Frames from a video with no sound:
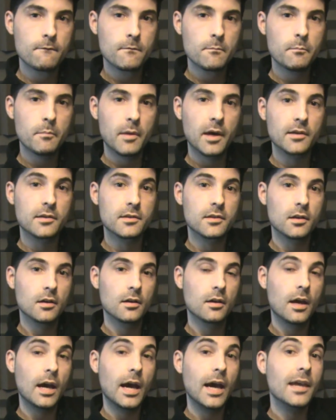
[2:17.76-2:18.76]
Back
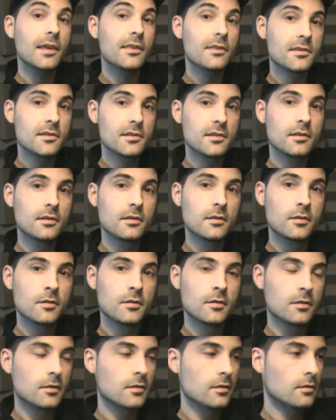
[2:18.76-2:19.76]
to eighths
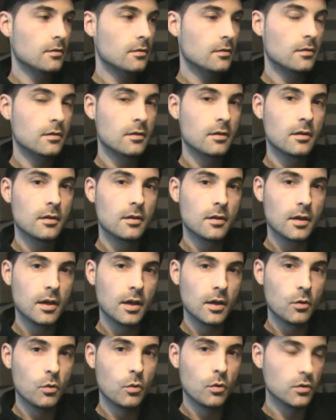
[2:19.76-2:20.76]

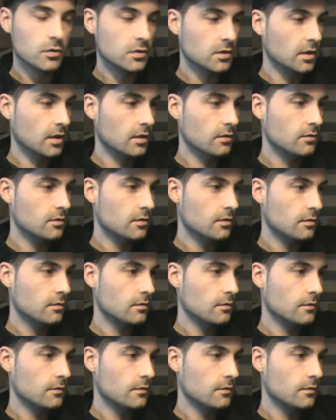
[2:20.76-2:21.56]
and quarter notes. And